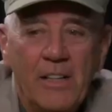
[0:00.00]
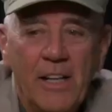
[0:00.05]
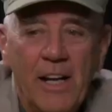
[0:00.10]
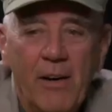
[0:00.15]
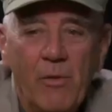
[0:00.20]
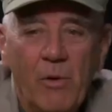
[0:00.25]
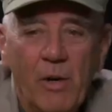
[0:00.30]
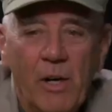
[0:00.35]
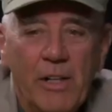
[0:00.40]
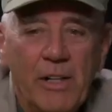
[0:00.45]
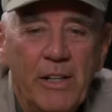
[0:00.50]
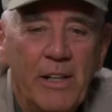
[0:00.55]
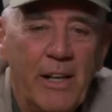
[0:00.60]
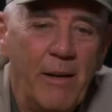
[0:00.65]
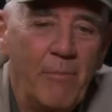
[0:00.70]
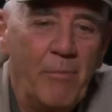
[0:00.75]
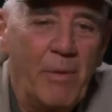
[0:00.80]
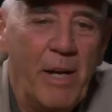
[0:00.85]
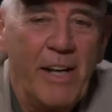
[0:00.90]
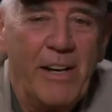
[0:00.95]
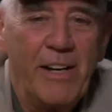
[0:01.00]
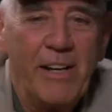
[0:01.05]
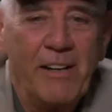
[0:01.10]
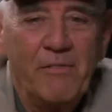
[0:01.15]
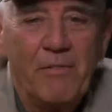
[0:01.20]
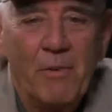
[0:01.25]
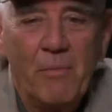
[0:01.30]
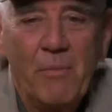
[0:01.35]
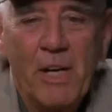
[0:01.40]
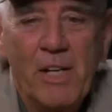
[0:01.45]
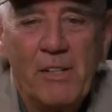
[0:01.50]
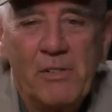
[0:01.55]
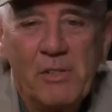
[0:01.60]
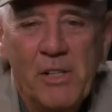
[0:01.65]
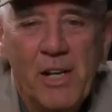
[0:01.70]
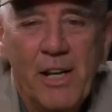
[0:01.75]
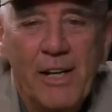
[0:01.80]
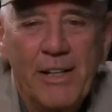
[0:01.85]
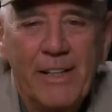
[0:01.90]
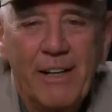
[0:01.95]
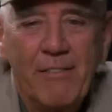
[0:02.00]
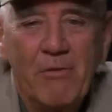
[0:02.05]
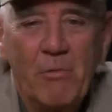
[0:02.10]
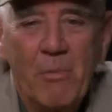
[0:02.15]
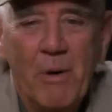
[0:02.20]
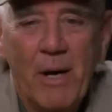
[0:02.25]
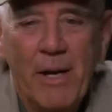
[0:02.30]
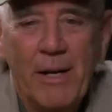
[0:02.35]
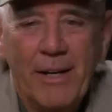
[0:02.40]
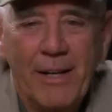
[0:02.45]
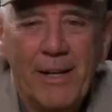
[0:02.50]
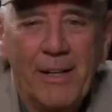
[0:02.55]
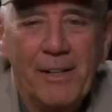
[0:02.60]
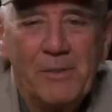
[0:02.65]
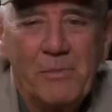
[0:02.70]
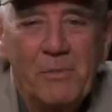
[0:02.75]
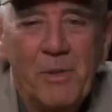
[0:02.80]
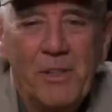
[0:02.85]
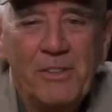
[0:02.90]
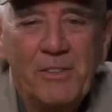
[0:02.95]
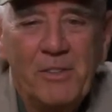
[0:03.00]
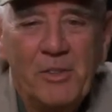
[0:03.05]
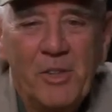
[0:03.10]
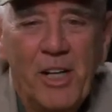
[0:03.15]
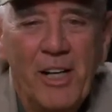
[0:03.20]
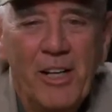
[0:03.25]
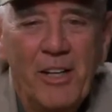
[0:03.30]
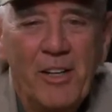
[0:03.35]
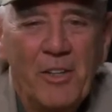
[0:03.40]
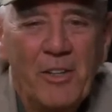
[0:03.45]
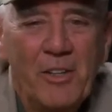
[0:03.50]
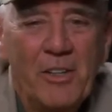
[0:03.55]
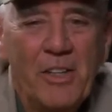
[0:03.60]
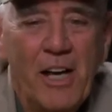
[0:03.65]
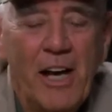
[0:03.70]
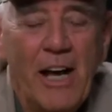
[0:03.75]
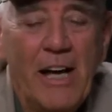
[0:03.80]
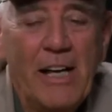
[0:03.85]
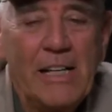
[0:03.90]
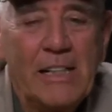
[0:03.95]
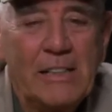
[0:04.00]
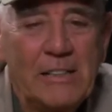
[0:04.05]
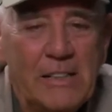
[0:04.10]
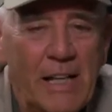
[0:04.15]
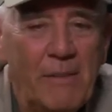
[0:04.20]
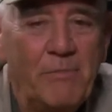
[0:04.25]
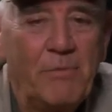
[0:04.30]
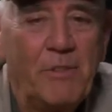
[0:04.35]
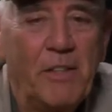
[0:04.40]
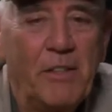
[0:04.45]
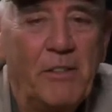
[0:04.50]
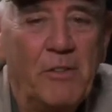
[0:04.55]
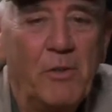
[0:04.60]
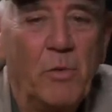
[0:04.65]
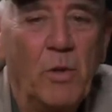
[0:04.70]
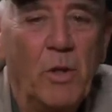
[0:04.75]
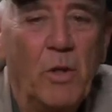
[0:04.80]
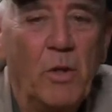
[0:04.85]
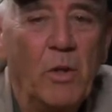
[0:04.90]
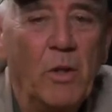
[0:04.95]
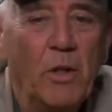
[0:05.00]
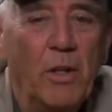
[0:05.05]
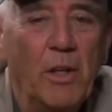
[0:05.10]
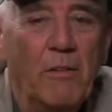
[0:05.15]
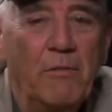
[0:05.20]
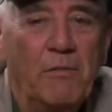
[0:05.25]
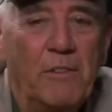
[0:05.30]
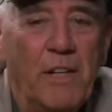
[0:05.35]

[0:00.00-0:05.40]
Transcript: yeah, well, you got bad information like everybody else, but I accepted the role of